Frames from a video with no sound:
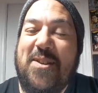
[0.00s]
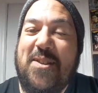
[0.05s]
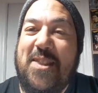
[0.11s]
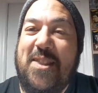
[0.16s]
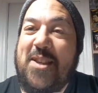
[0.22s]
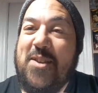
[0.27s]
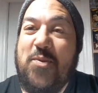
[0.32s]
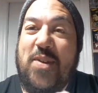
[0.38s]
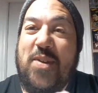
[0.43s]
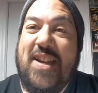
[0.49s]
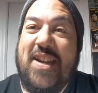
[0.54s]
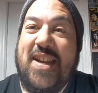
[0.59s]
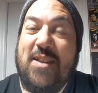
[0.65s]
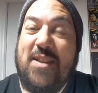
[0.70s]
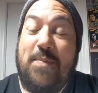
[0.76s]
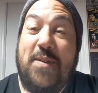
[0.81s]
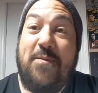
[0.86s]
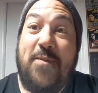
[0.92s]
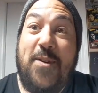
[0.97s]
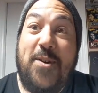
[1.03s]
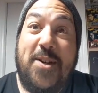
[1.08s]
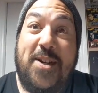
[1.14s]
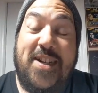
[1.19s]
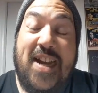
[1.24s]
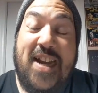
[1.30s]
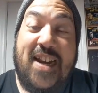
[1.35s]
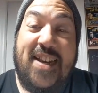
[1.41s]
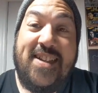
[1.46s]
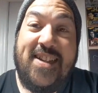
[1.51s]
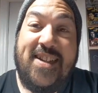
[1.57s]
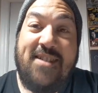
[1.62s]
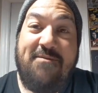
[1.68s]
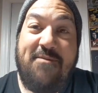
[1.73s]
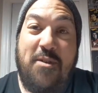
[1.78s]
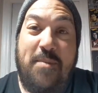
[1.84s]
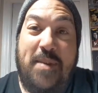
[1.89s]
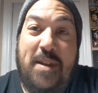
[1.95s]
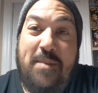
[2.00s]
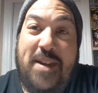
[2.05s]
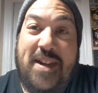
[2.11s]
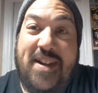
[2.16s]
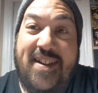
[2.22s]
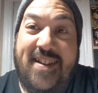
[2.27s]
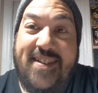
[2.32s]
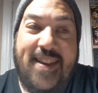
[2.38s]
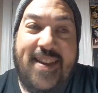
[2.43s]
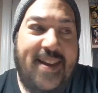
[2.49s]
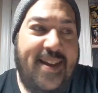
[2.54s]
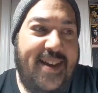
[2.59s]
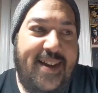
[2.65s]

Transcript: this week has been very challenging for me, because